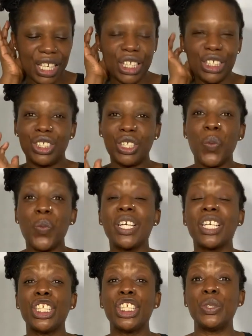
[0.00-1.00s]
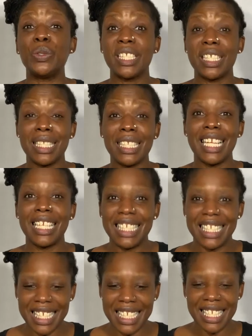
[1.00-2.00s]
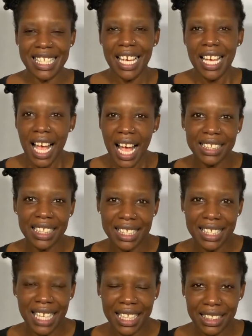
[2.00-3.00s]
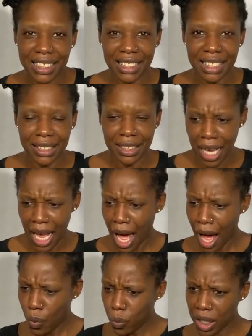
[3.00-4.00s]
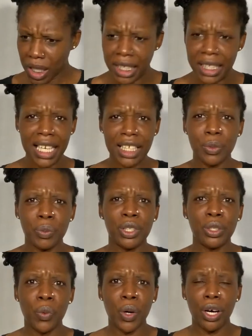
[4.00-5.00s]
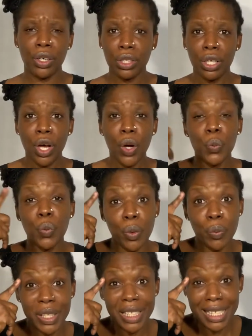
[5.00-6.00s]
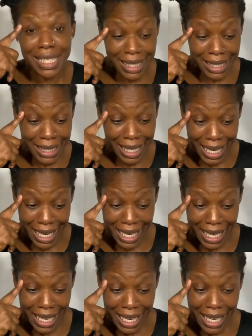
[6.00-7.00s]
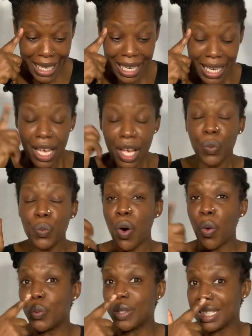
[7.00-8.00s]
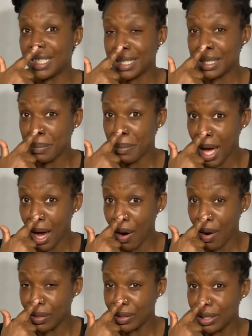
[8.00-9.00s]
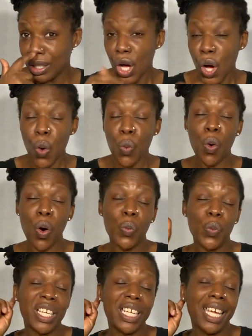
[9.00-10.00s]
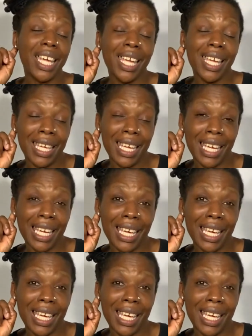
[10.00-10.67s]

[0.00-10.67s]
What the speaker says: So we're going to use the senses. And the senses are how we connect with the world. What we see, what we smell, what we hear,